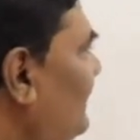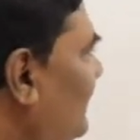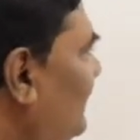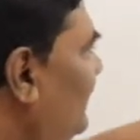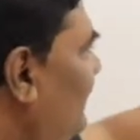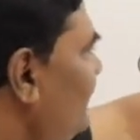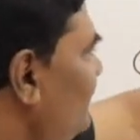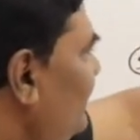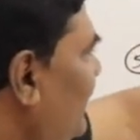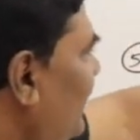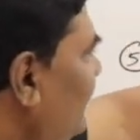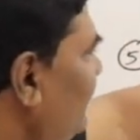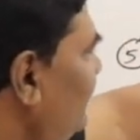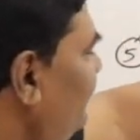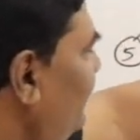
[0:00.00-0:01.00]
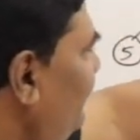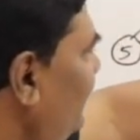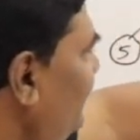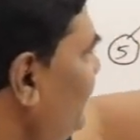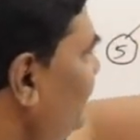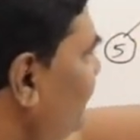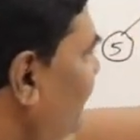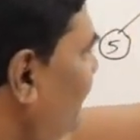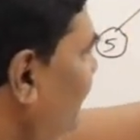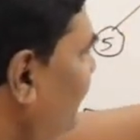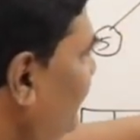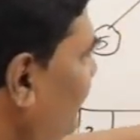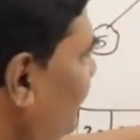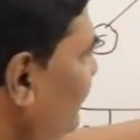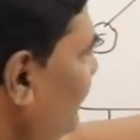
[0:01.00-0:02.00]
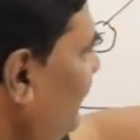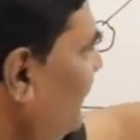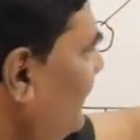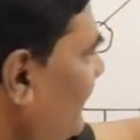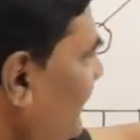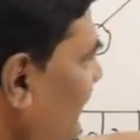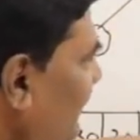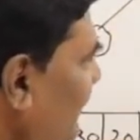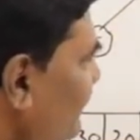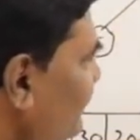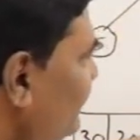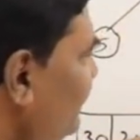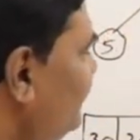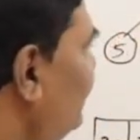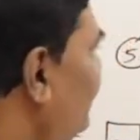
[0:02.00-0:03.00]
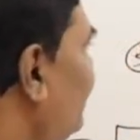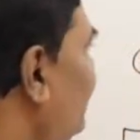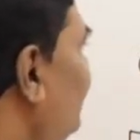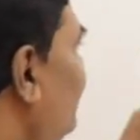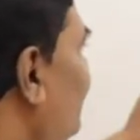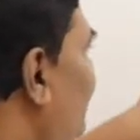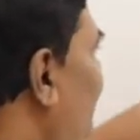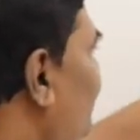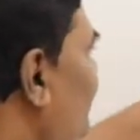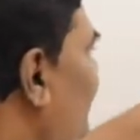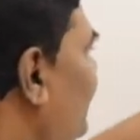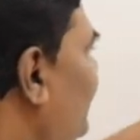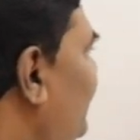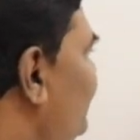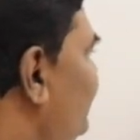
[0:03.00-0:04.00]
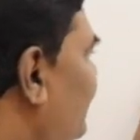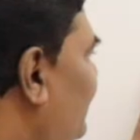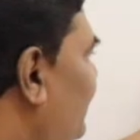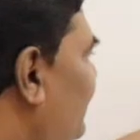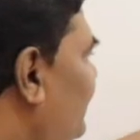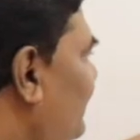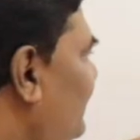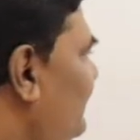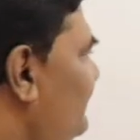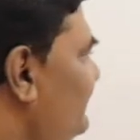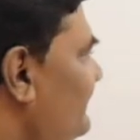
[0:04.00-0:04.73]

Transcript: Now let us look at this, 15 is greater than its descendant, 20 is greater than its